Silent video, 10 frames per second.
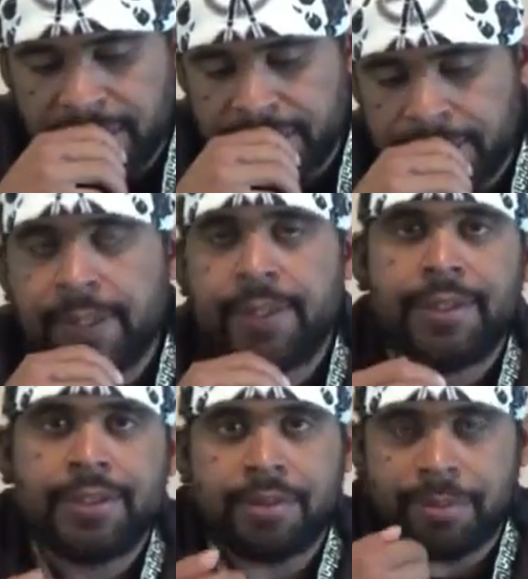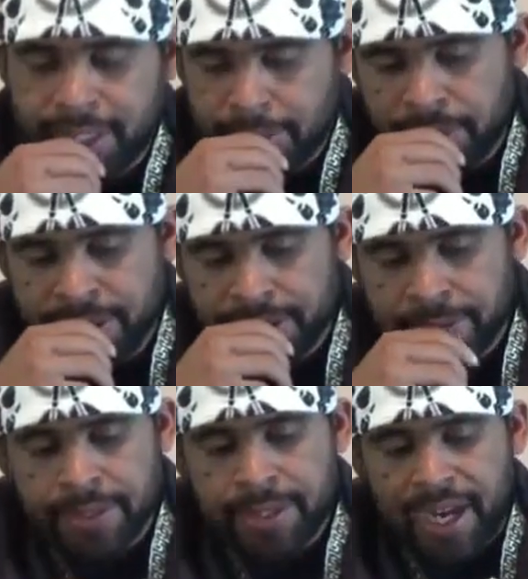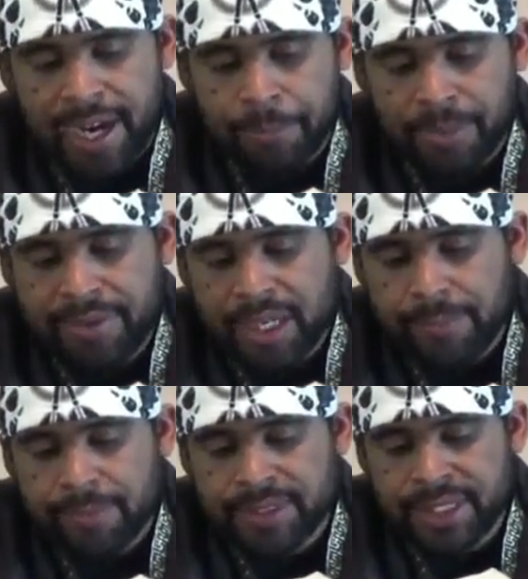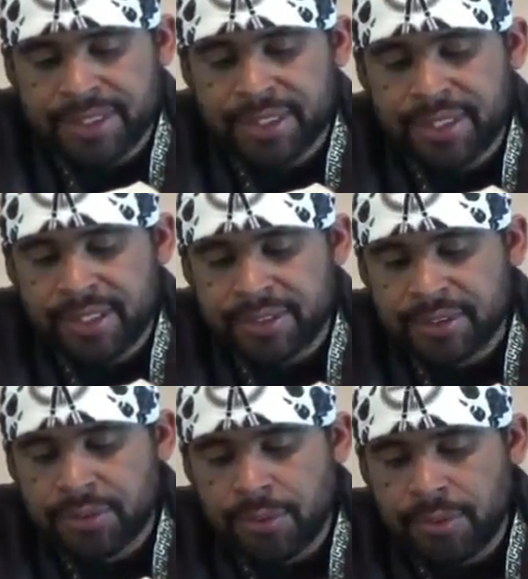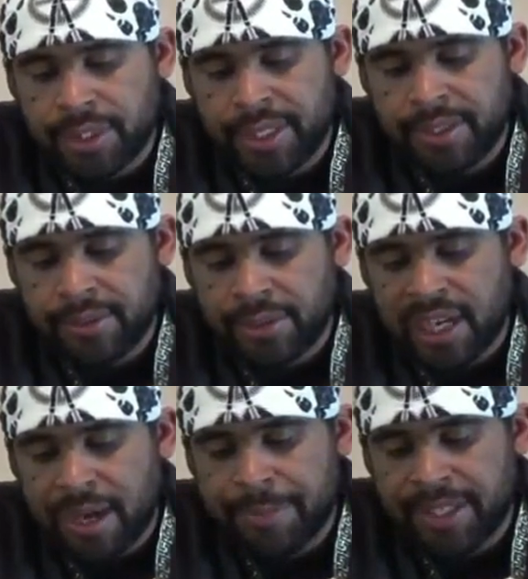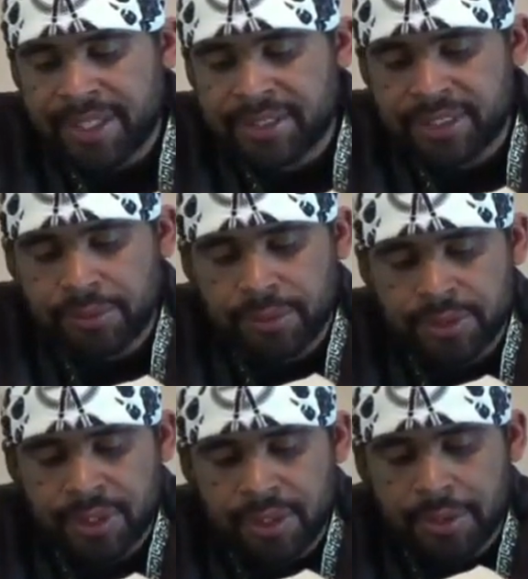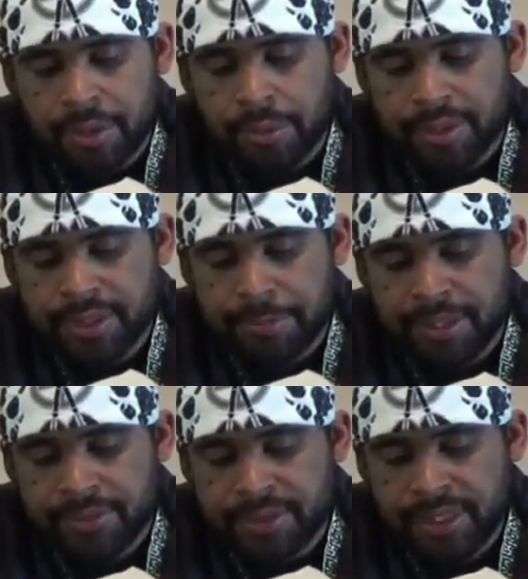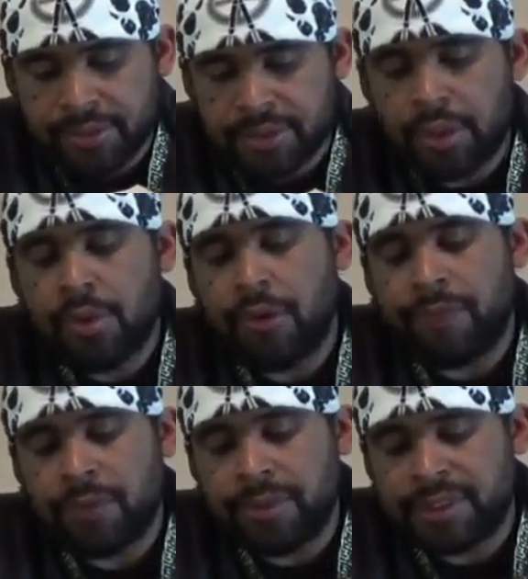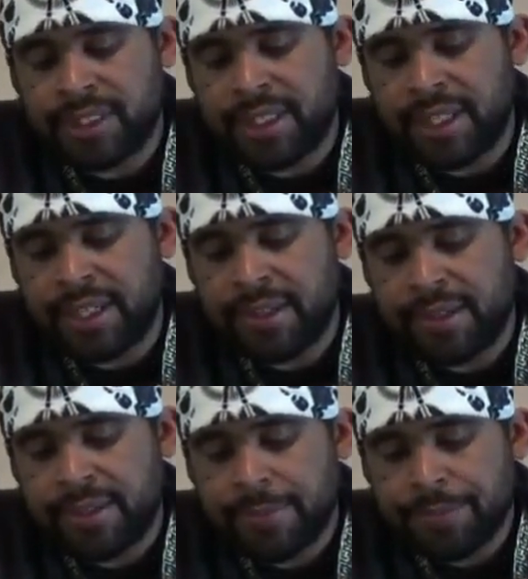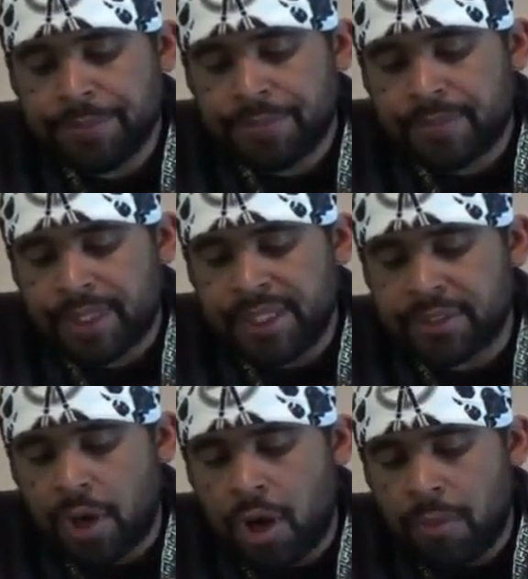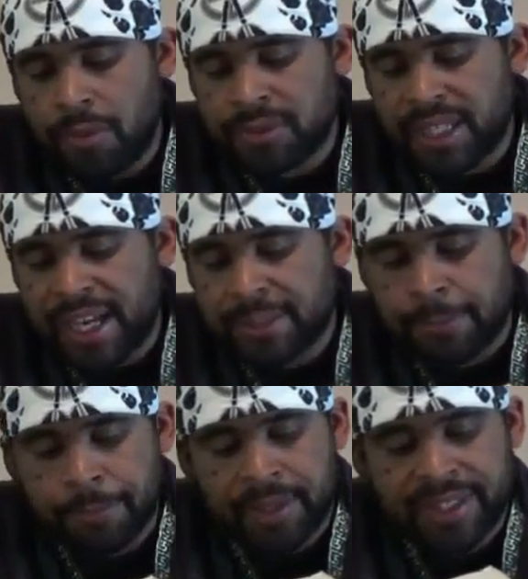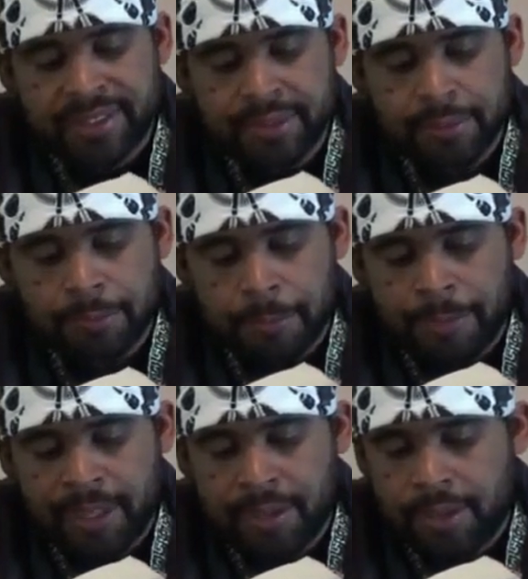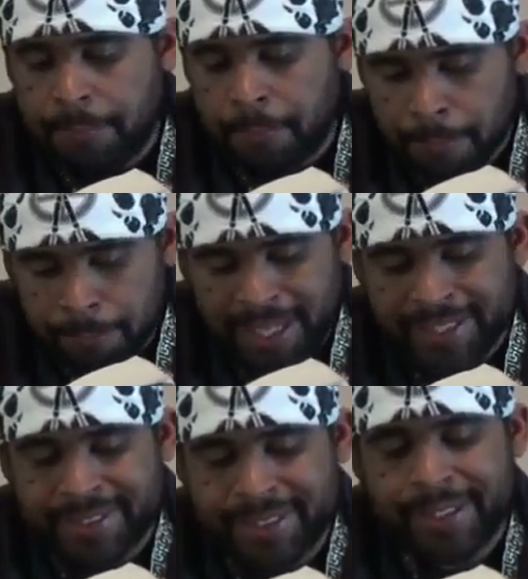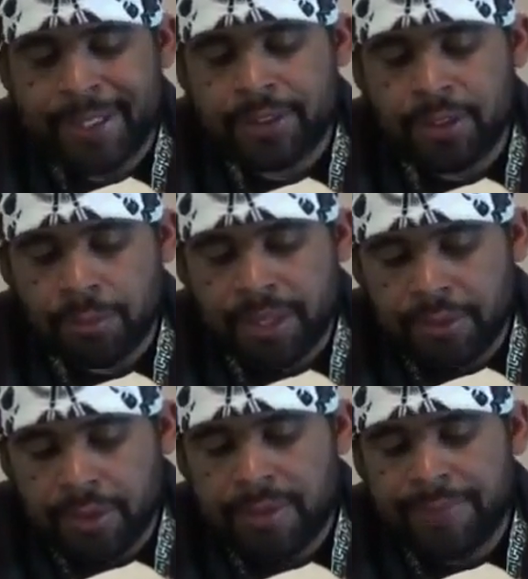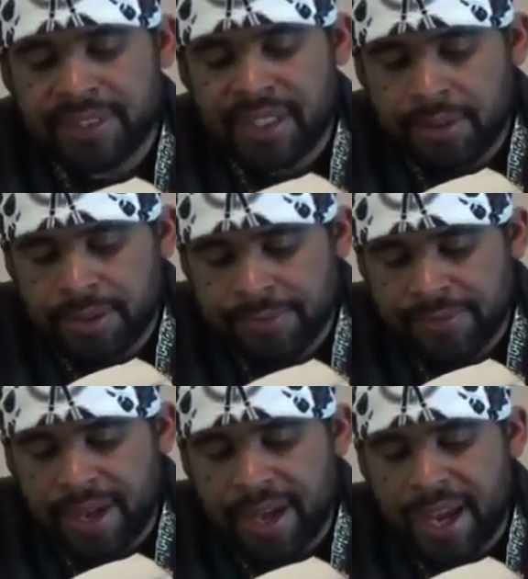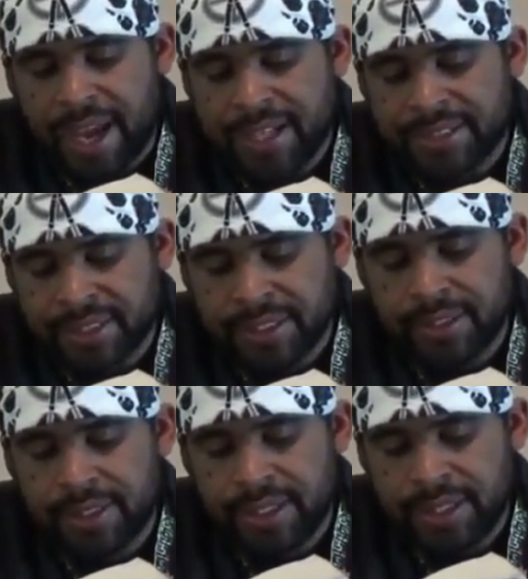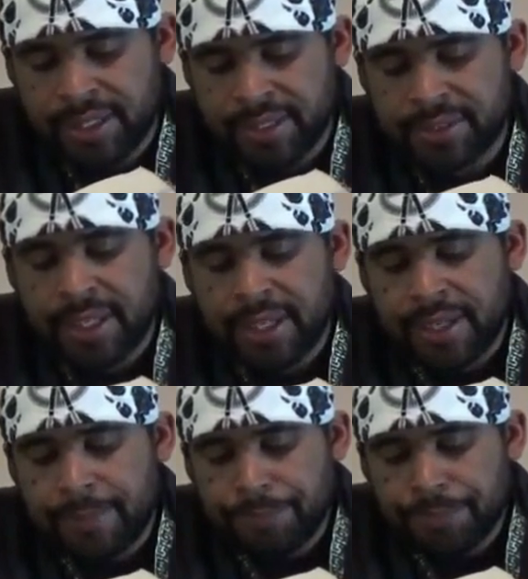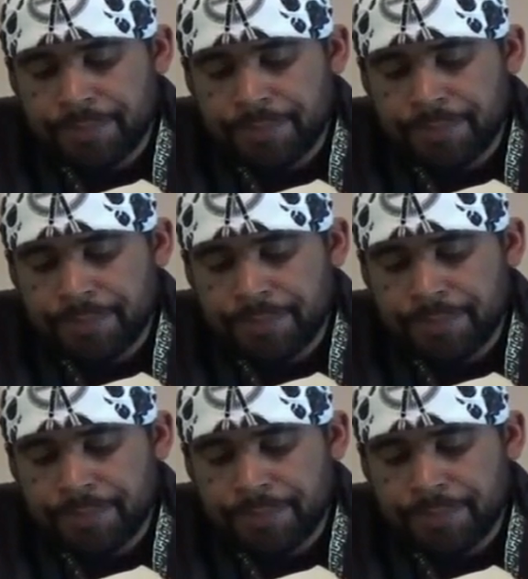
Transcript: Okay? So I'm going to keep reading. A brief conversation then ensued in their common ancestral tongue, according to Montesinos, whose fluency in it is almost as perplexing to the reader of his narrative as is